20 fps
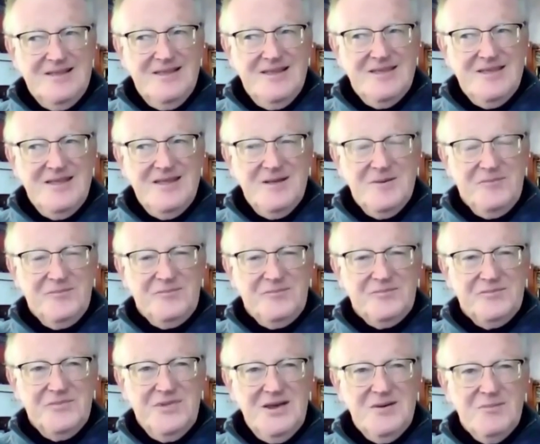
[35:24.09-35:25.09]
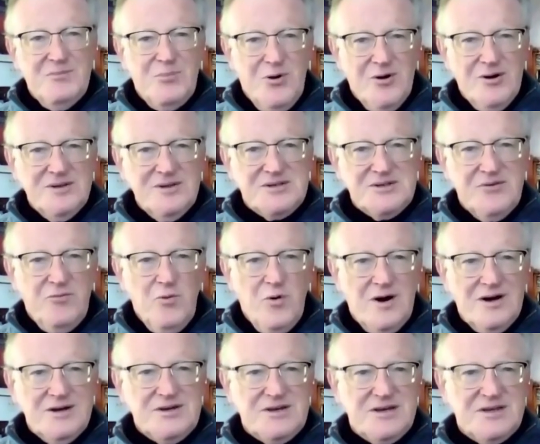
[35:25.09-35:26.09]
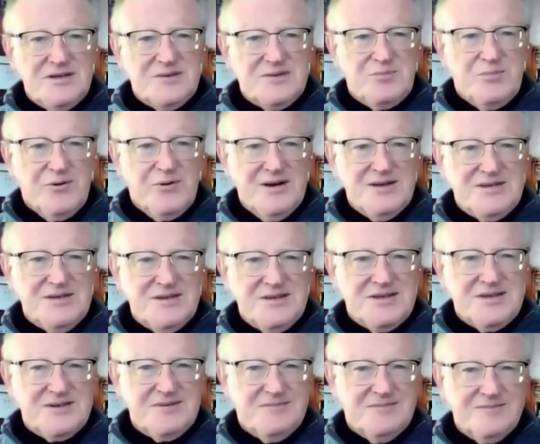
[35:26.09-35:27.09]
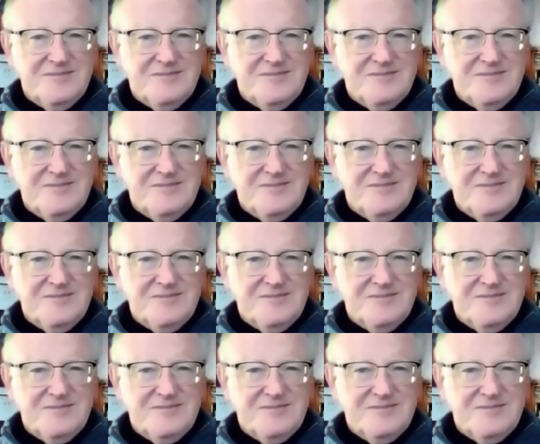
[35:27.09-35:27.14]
the, the importance of Washington's presence